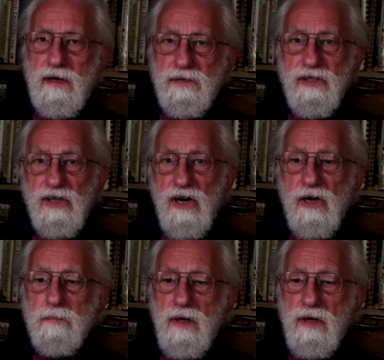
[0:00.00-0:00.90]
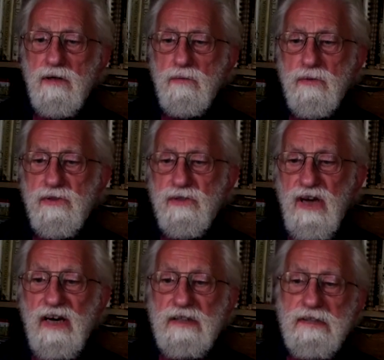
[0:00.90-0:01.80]
At the time, I was
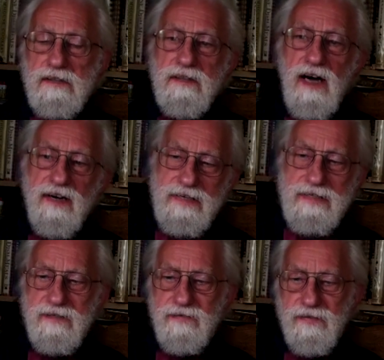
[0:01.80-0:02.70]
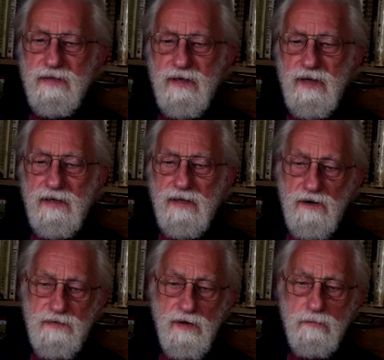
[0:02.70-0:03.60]
young and naive.
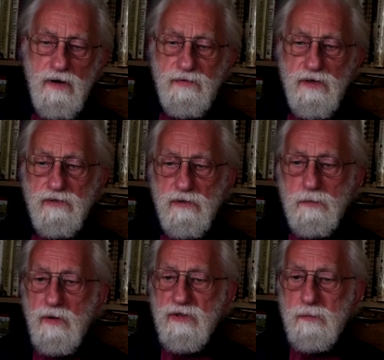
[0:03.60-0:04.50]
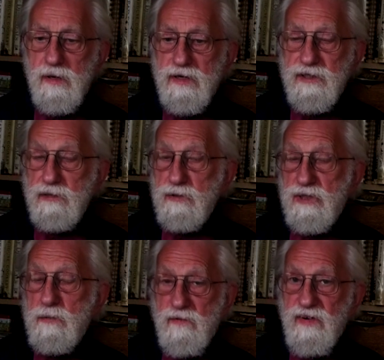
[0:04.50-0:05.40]
I felt my first responsibility was
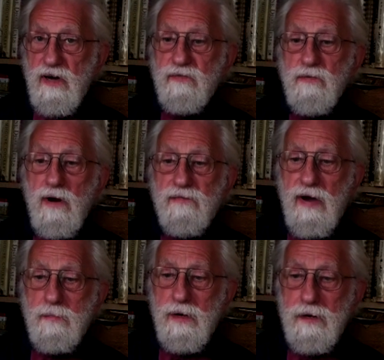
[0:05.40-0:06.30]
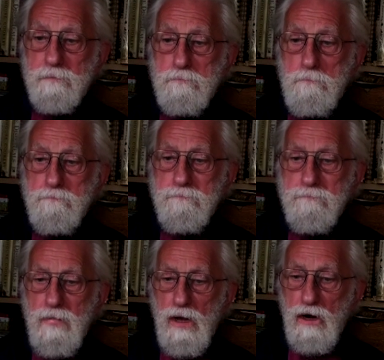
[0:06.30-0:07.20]
to provide for my family.
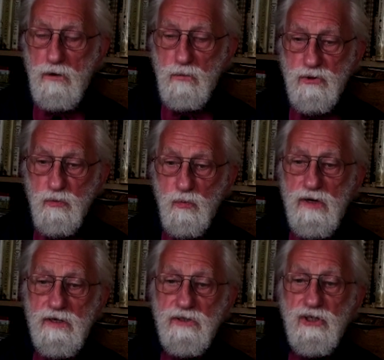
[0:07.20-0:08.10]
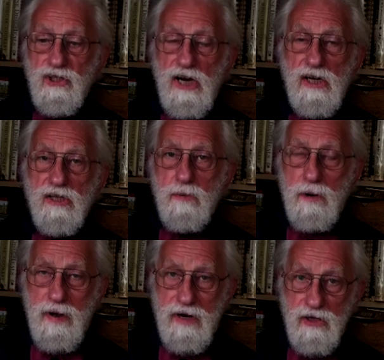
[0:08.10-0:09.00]
I wasn't willing to challenge
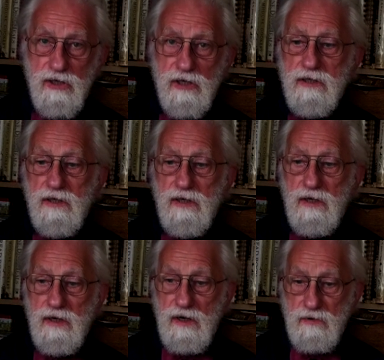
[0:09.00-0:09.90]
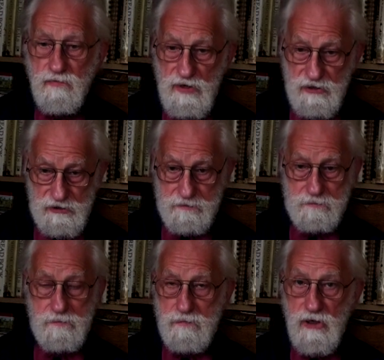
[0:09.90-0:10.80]
my manager, risk
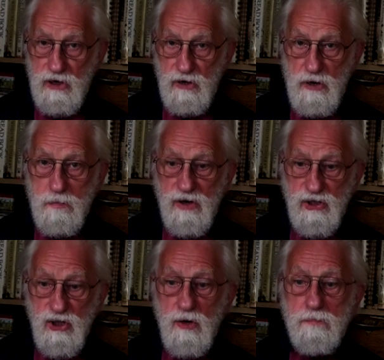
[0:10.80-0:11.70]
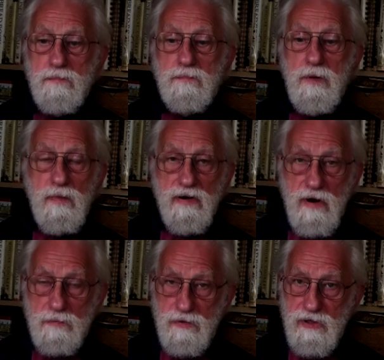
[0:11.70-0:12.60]
not only my job, but my
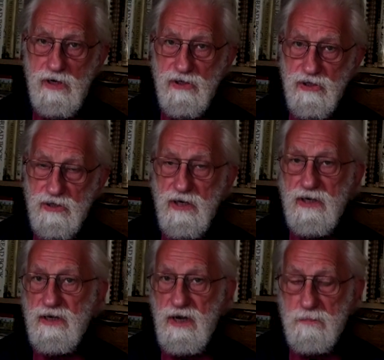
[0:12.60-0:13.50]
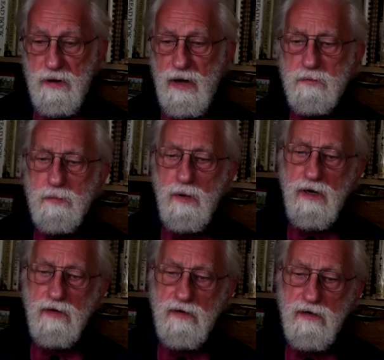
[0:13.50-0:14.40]
reputation and perhaps my
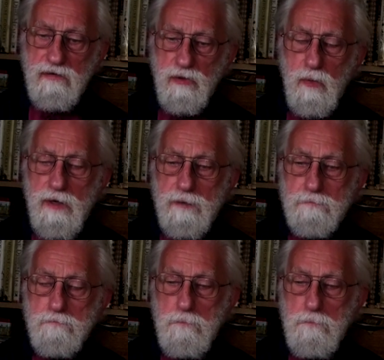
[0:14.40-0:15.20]
career as well.